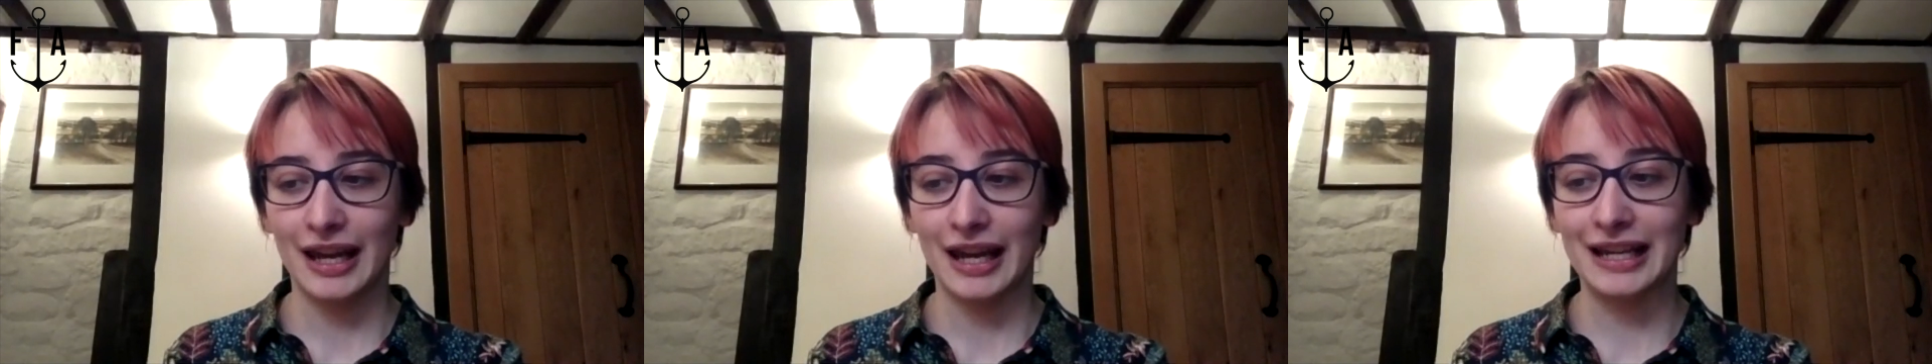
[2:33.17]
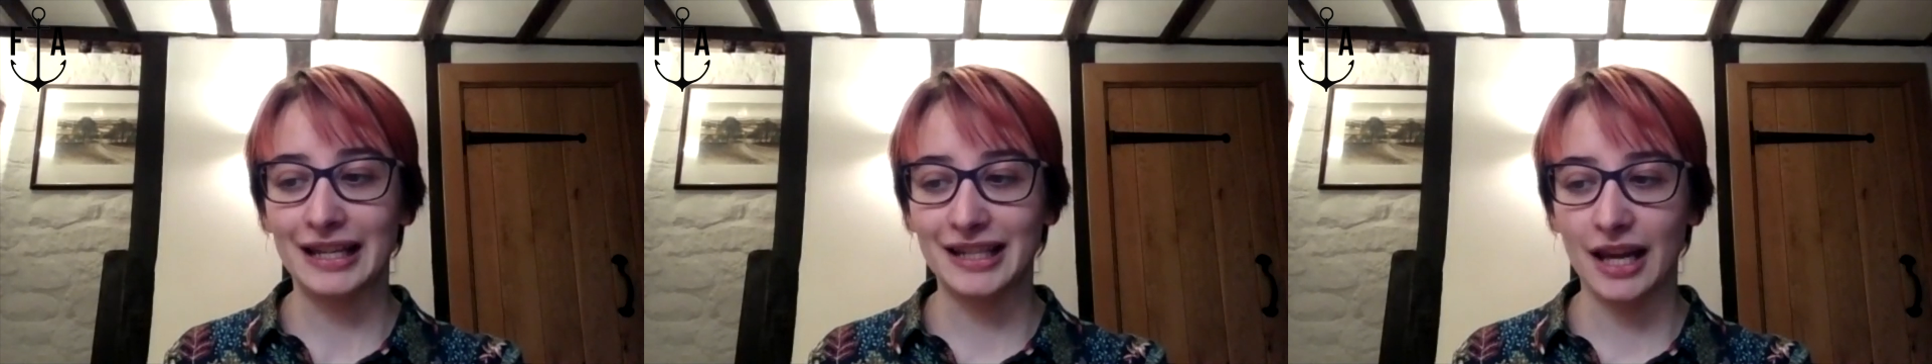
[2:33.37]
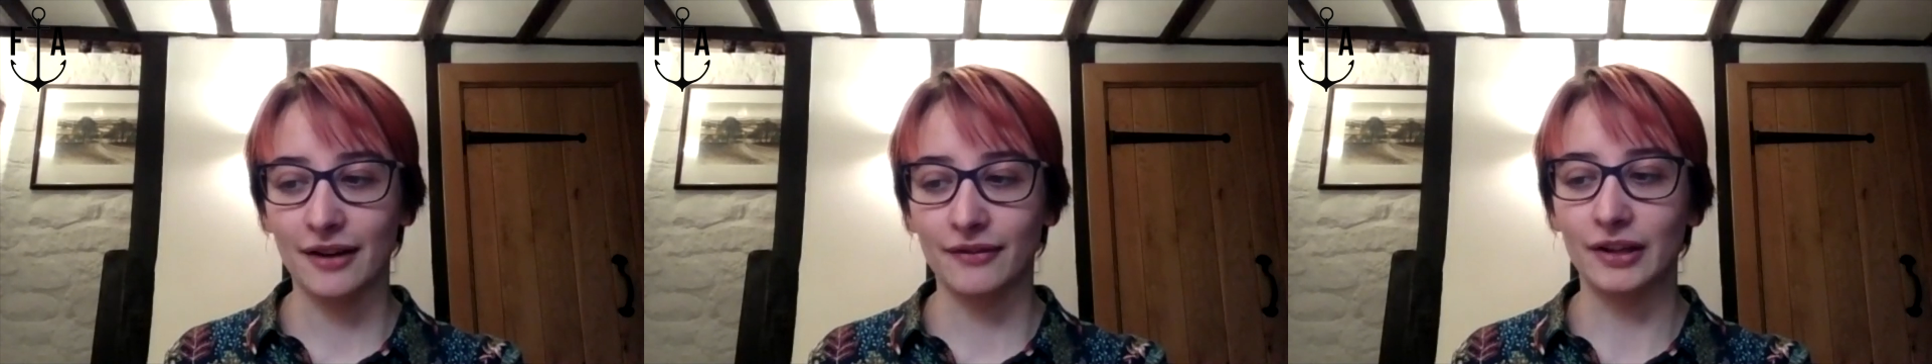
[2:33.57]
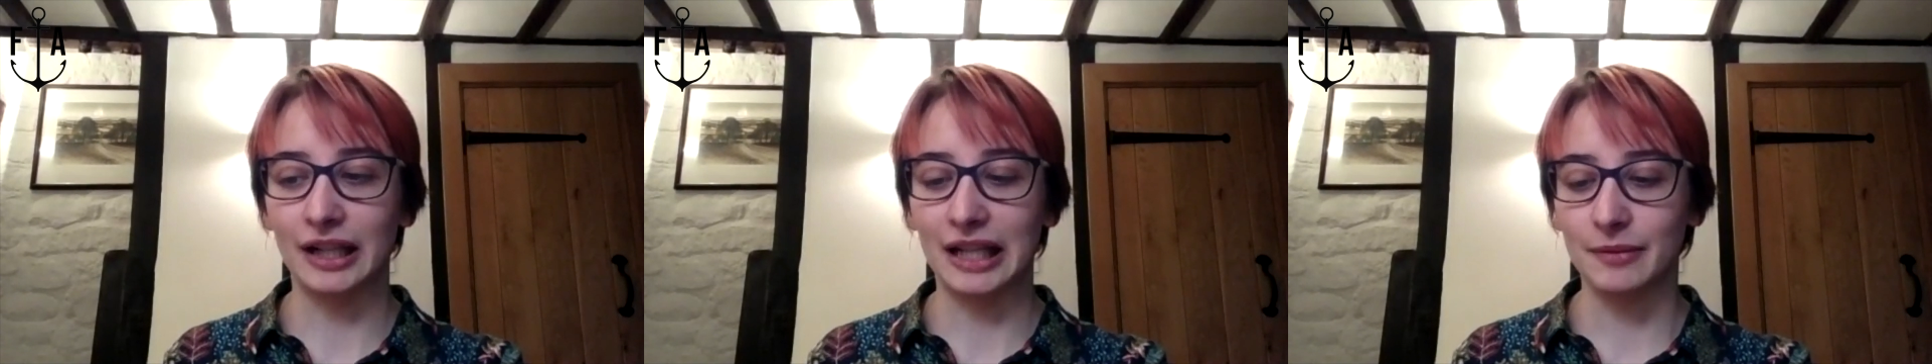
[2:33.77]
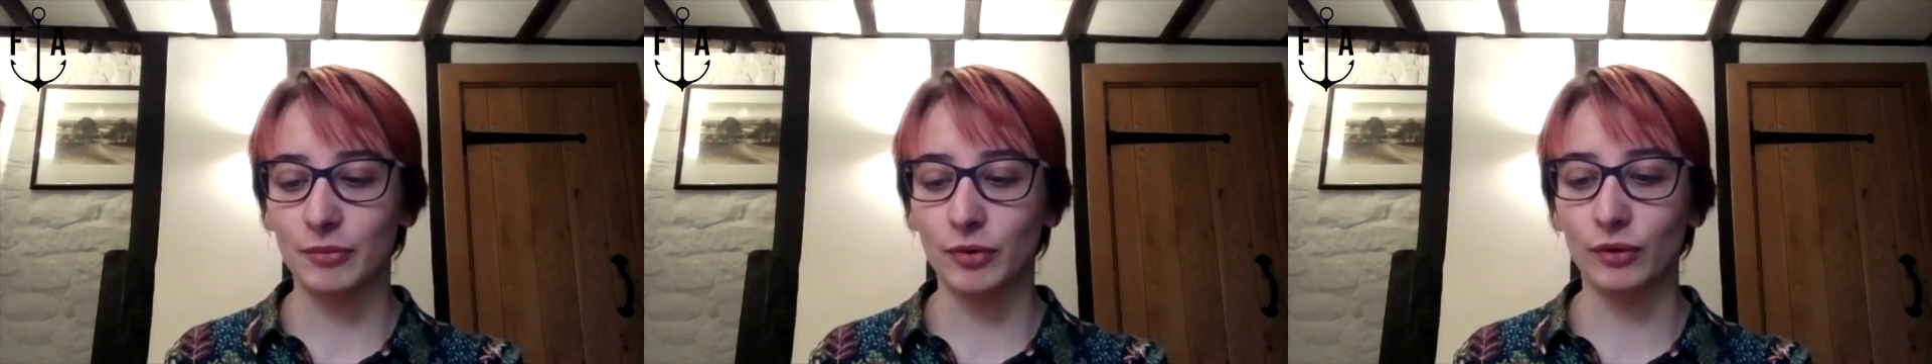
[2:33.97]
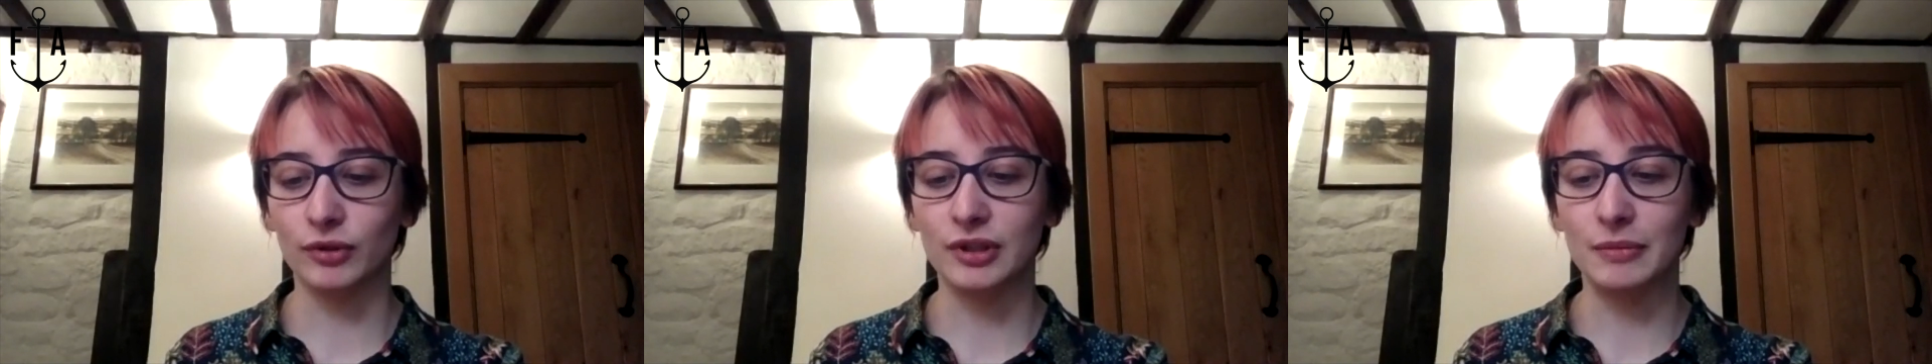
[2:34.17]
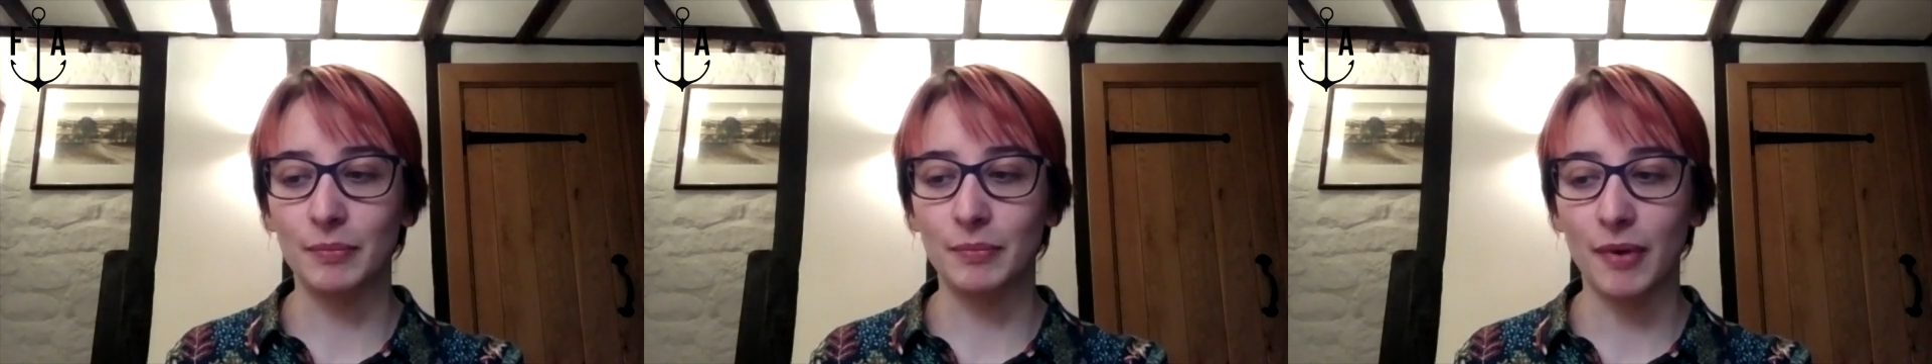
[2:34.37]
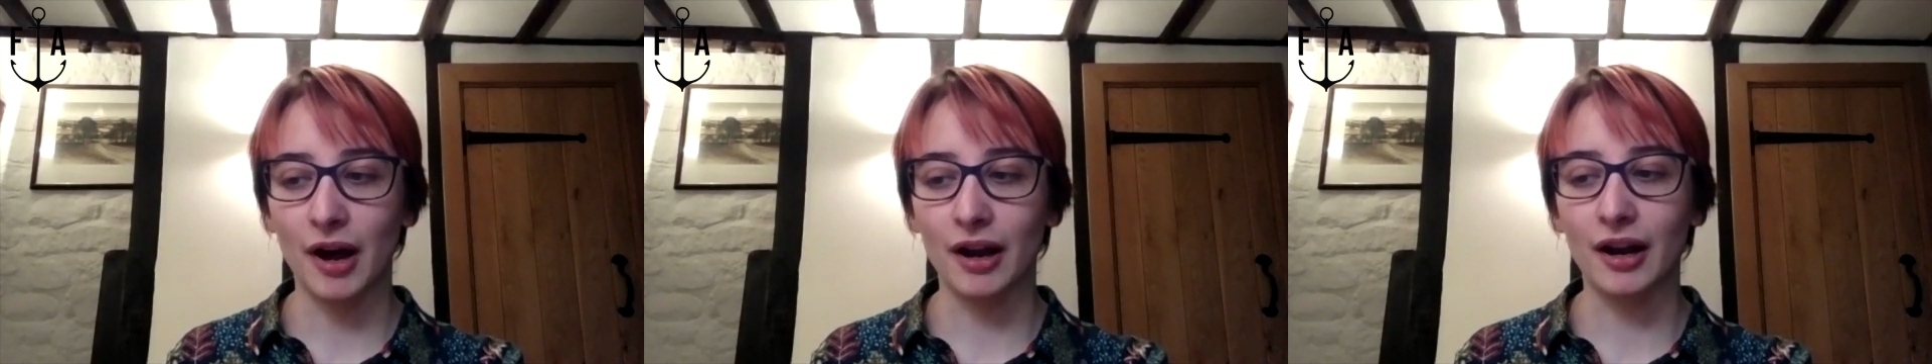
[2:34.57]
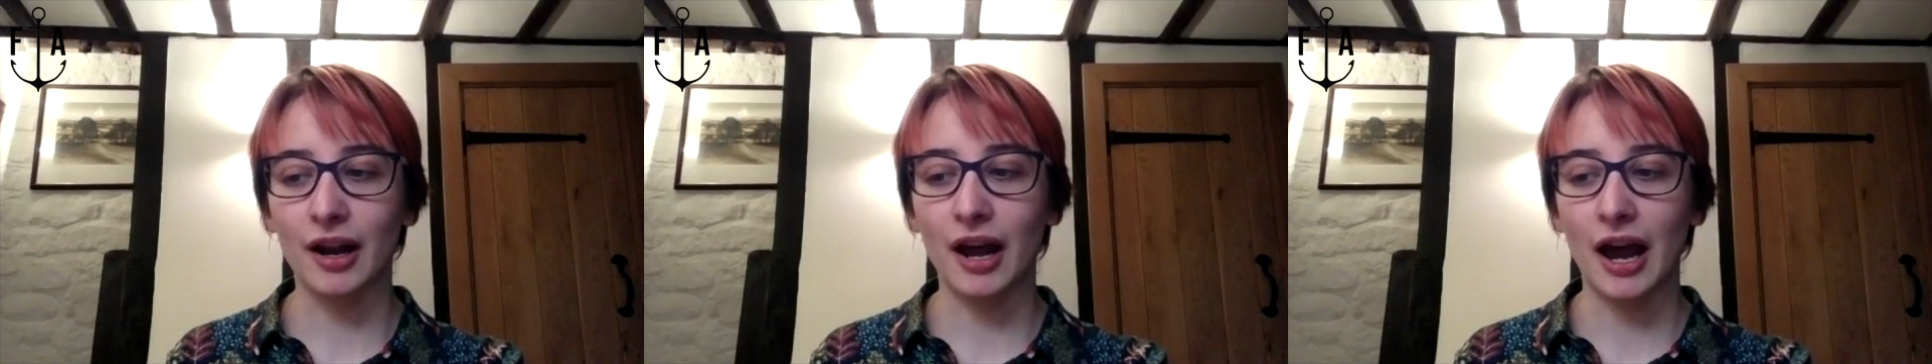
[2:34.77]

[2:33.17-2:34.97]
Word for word: is definitely important, but